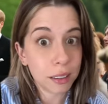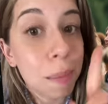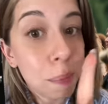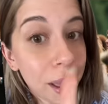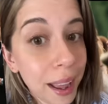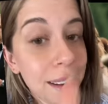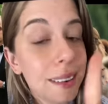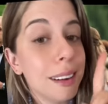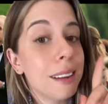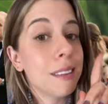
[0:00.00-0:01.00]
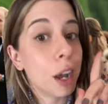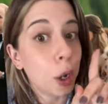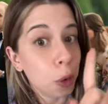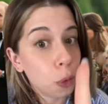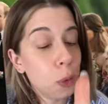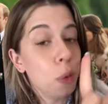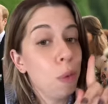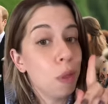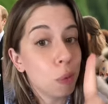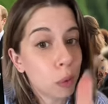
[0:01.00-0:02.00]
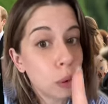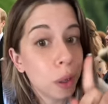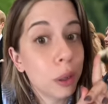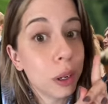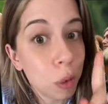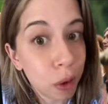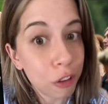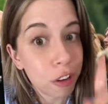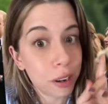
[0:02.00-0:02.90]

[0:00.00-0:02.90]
dependent on who the royal in question